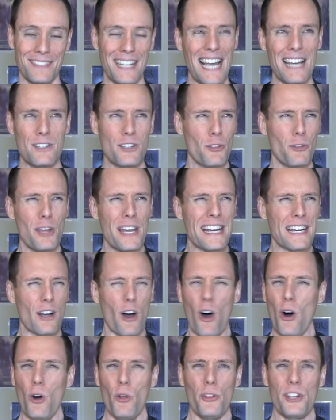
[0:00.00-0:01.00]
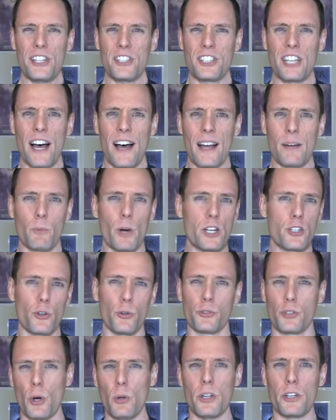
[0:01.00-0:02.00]
And to think, all this time
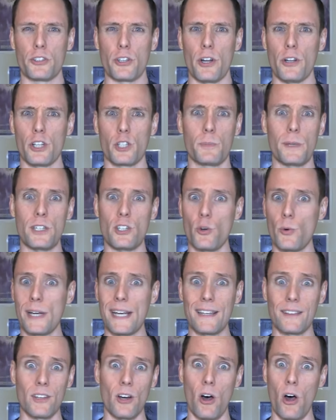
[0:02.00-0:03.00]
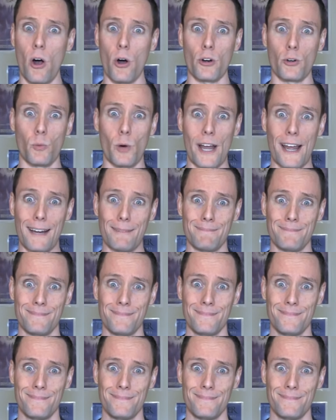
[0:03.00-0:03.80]
Rachel Dolezal has been doing it the hard way.